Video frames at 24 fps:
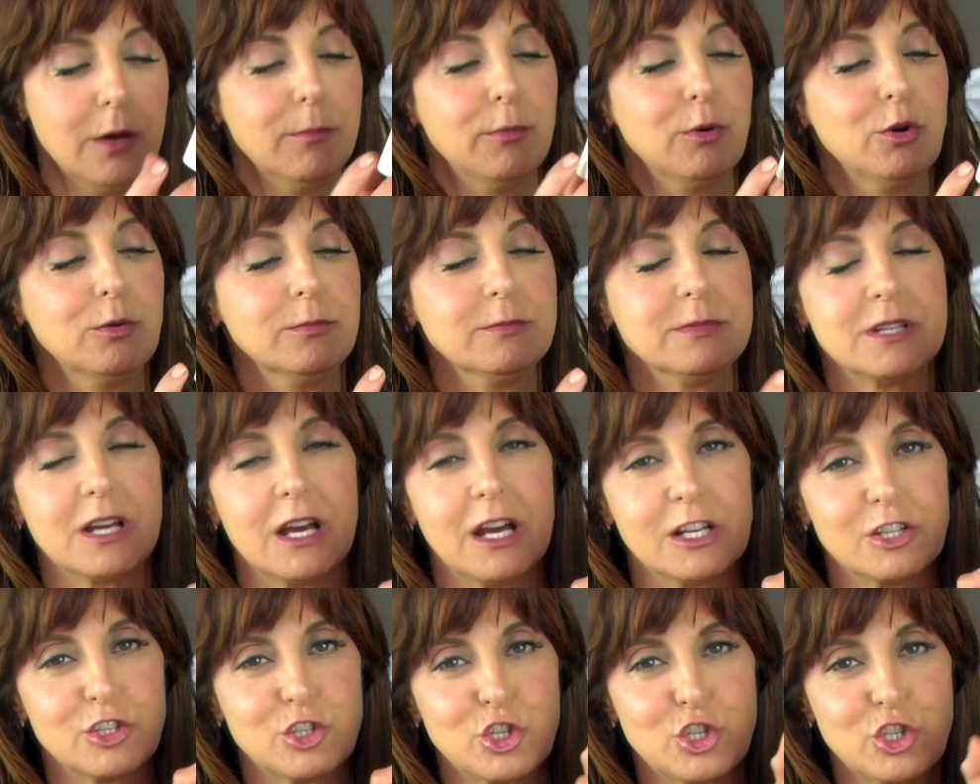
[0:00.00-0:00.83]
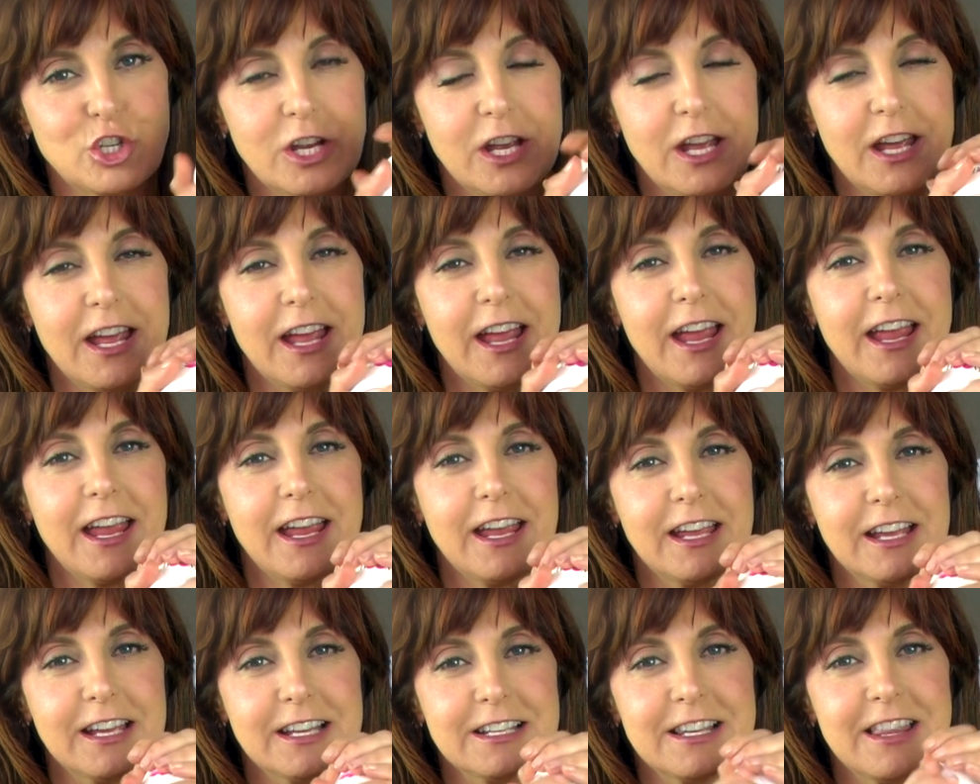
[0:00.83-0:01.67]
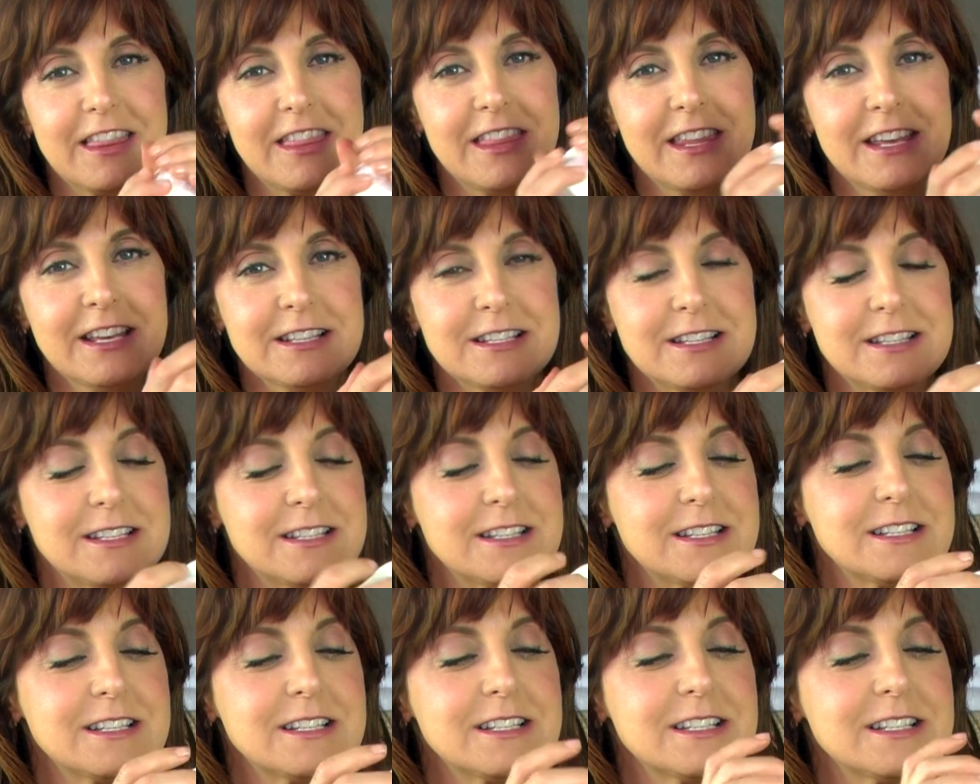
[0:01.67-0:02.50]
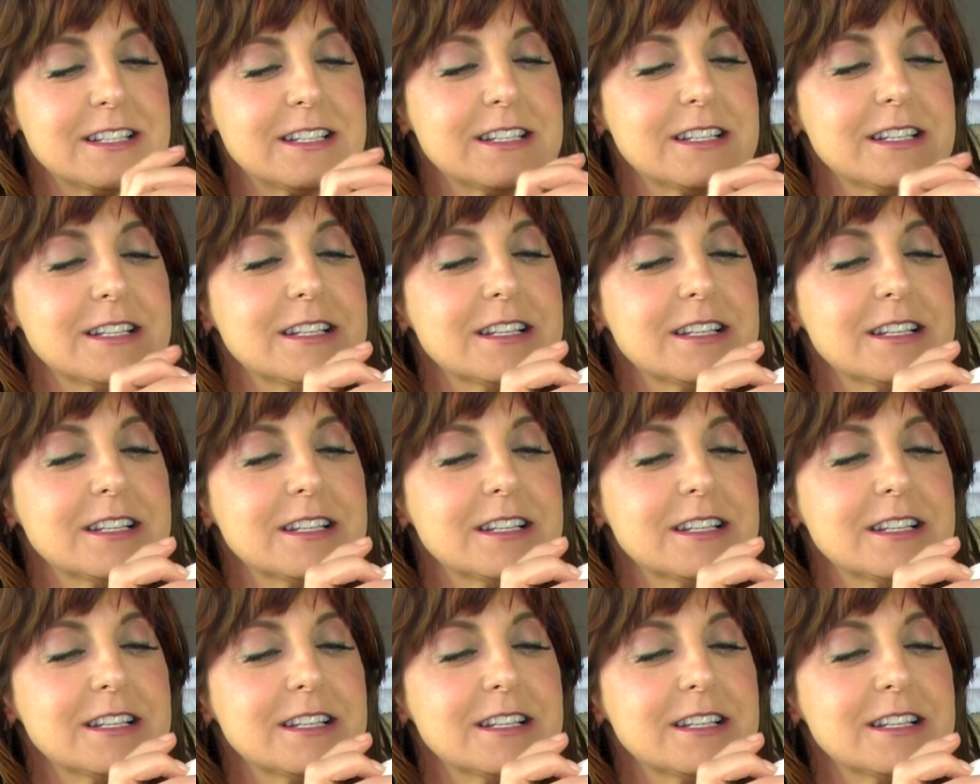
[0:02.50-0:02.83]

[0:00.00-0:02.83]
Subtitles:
Boom Touch. And this